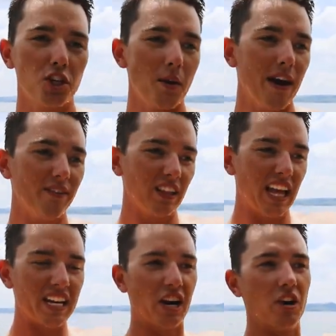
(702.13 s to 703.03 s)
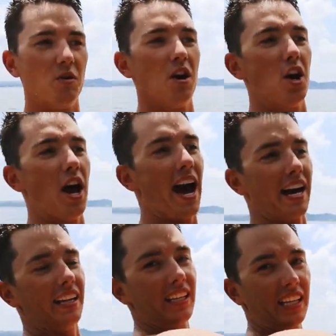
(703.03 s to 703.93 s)
so you have to let go
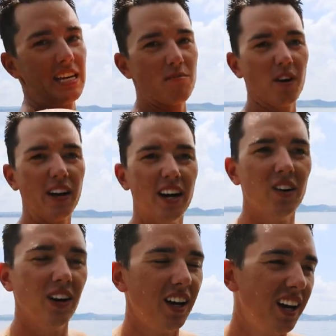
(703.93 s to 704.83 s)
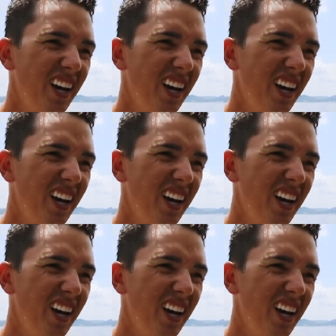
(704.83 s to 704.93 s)
and then keep going out.